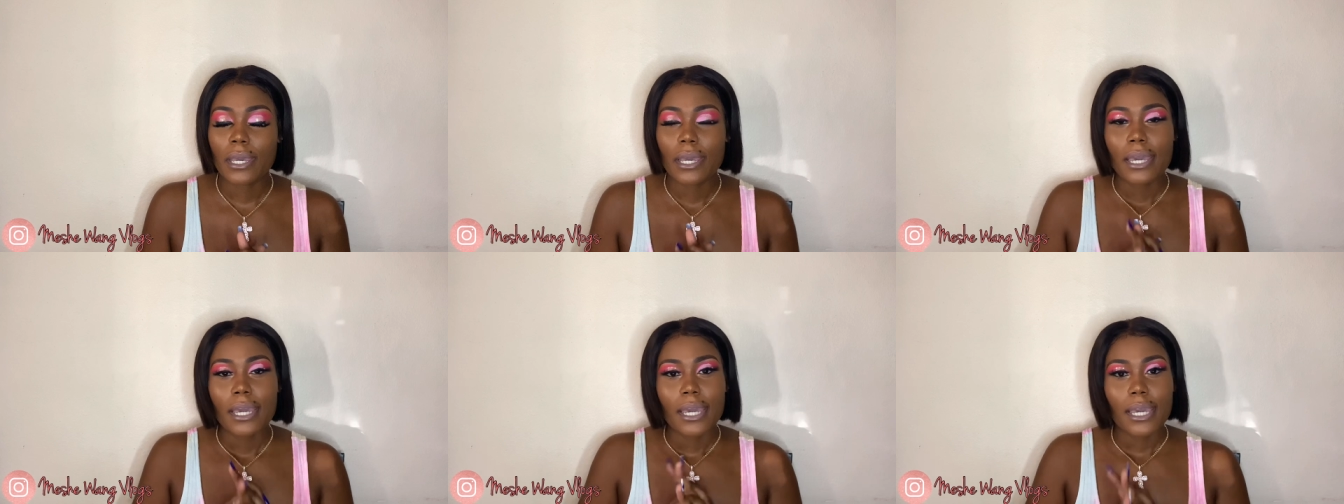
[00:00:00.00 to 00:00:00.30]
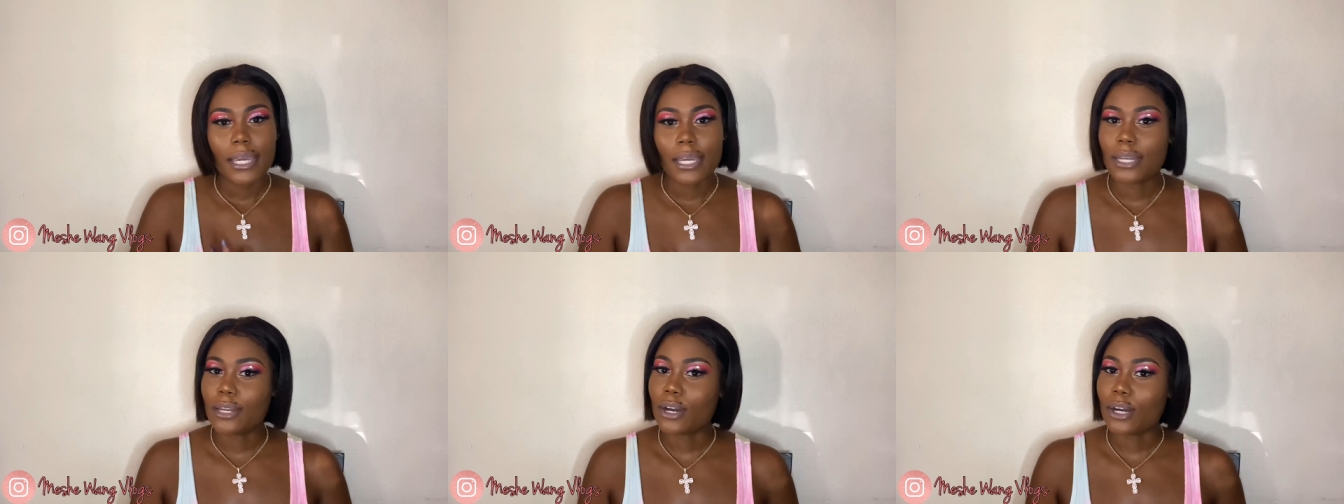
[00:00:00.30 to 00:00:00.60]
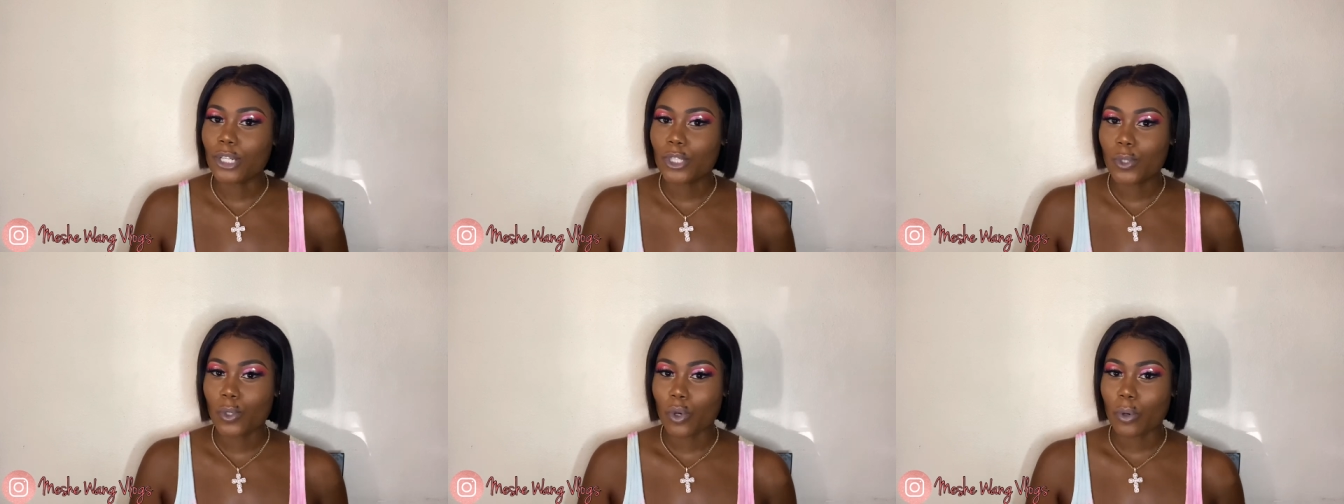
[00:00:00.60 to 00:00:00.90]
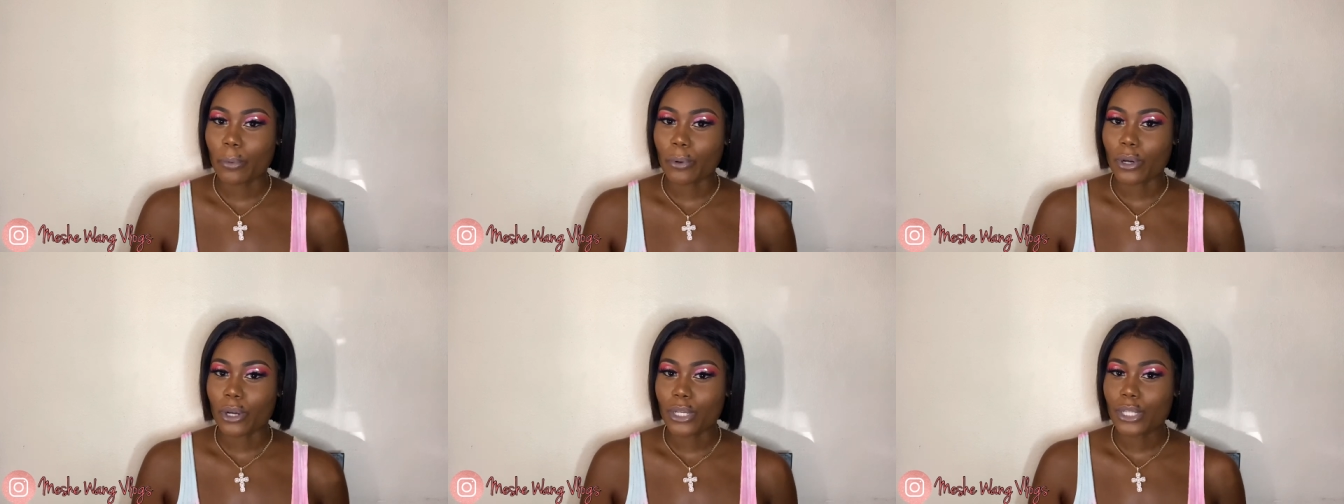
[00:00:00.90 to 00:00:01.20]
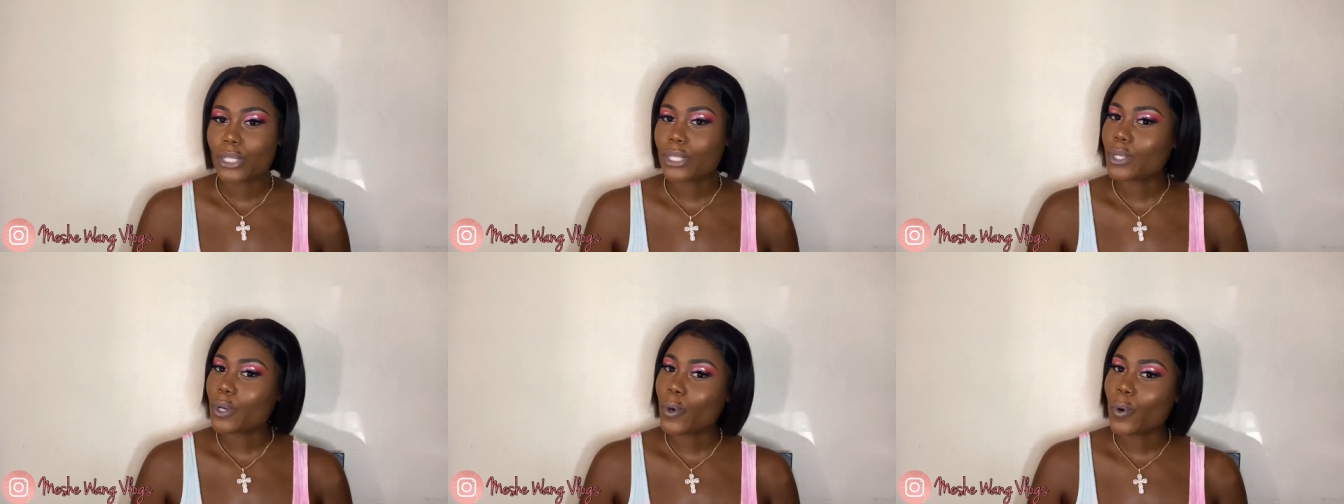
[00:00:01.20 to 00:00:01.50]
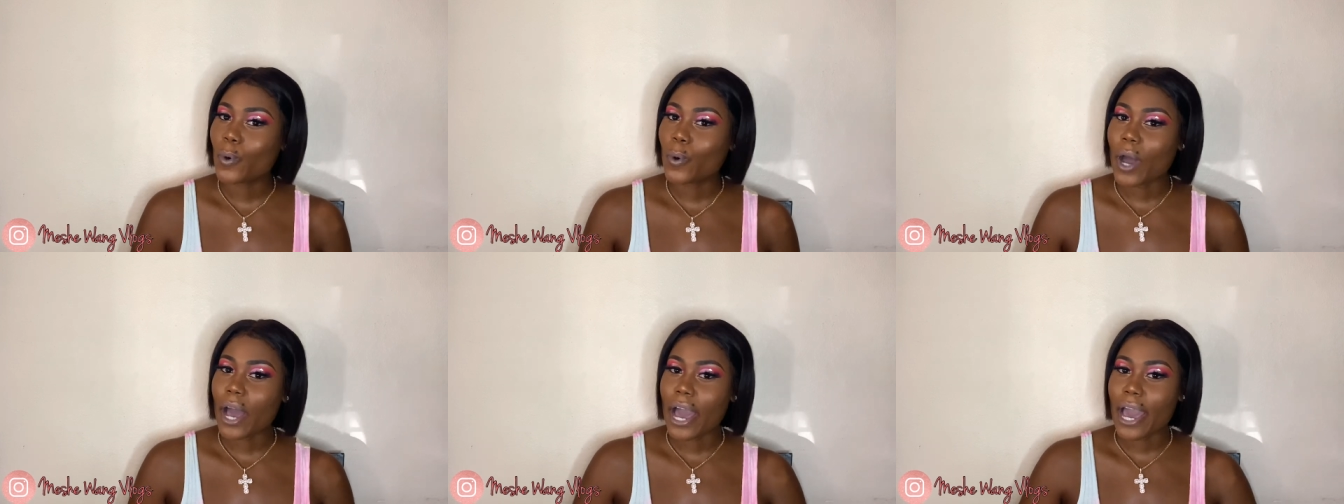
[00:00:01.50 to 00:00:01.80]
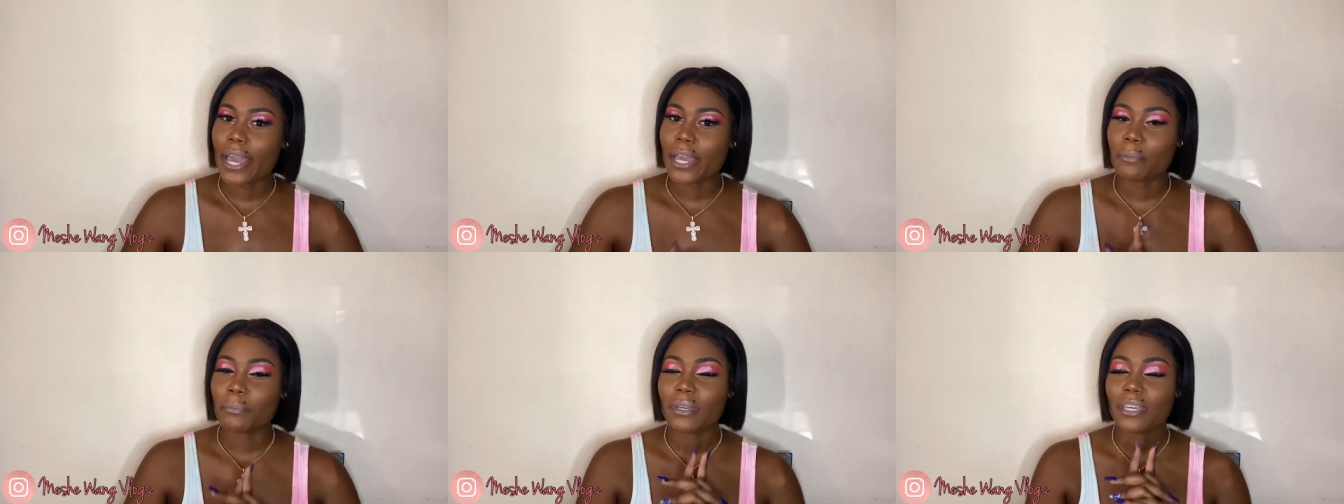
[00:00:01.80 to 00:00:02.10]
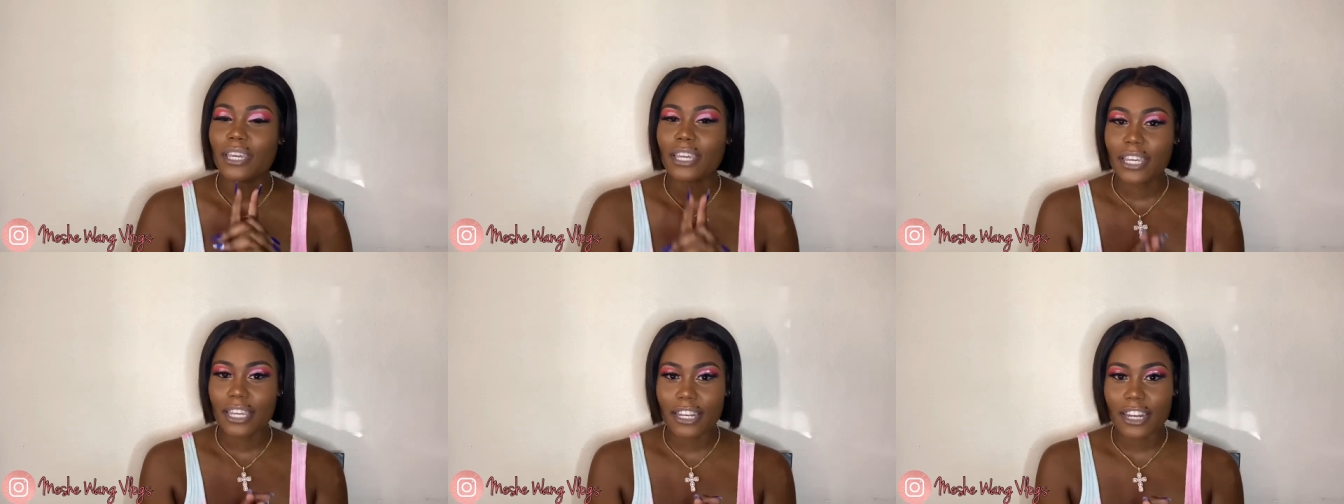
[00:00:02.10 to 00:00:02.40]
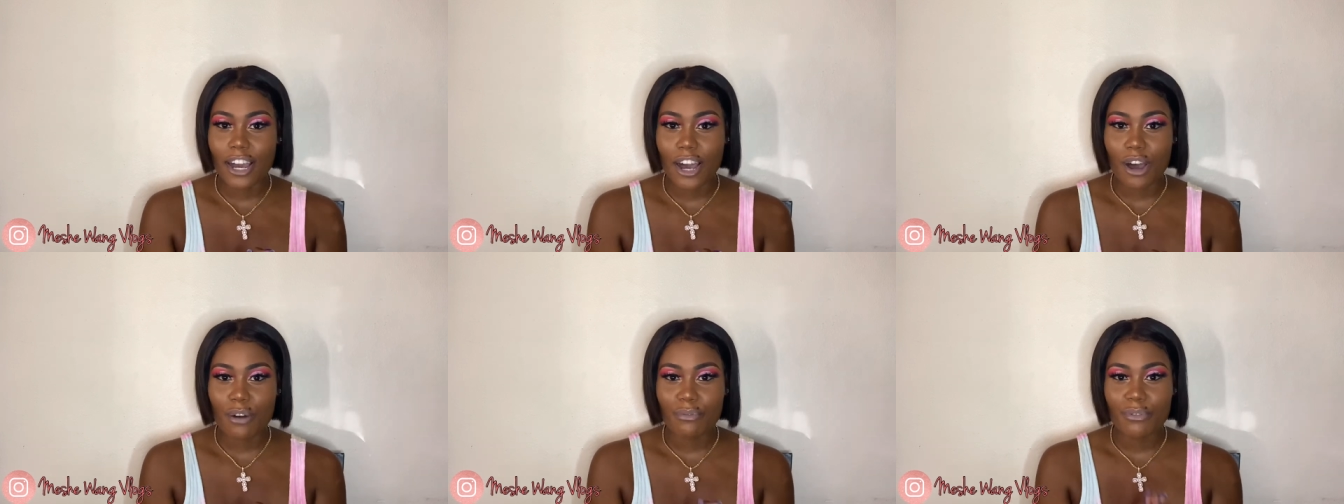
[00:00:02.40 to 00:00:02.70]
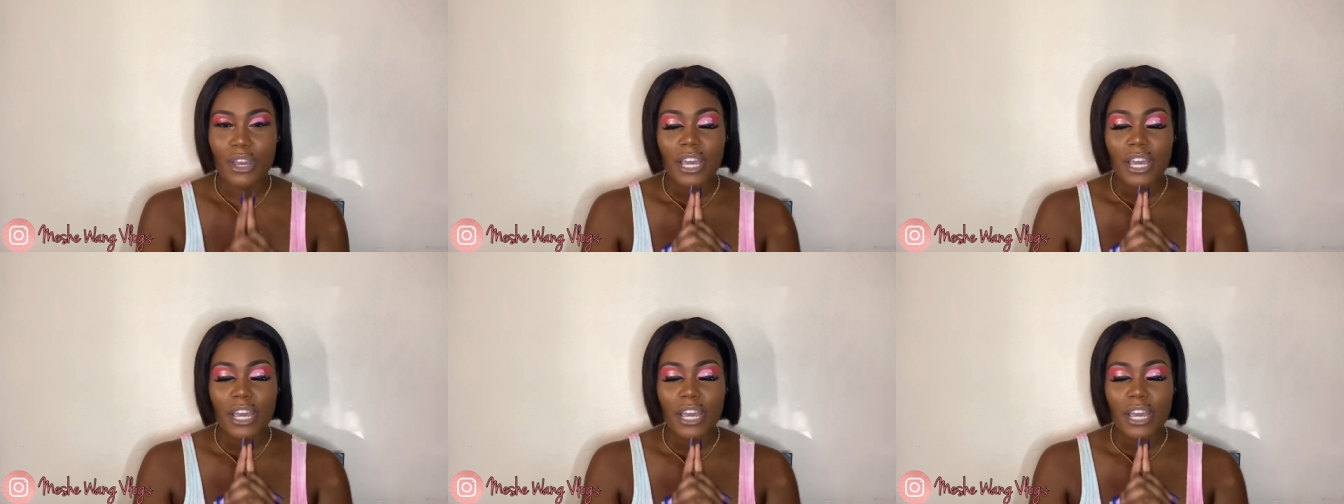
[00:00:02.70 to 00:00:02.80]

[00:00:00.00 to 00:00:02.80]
in October so I am kicking off